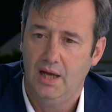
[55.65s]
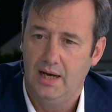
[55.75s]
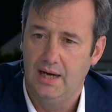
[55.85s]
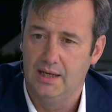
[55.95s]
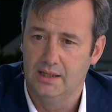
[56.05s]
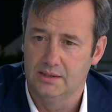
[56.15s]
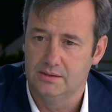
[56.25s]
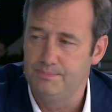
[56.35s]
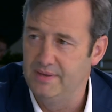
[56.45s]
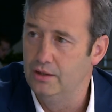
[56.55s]

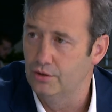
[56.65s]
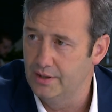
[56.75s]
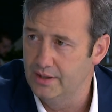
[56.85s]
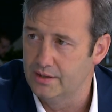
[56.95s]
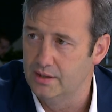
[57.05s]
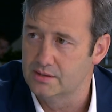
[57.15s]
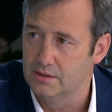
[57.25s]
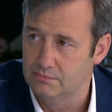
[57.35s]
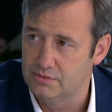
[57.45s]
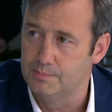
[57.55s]
has me looking into this
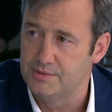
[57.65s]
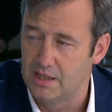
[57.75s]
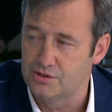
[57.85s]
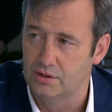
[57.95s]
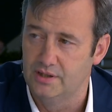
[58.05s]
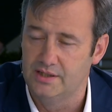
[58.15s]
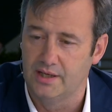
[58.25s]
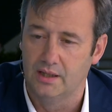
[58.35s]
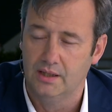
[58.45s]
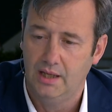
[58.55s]
in substantial
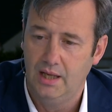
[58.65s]
detail.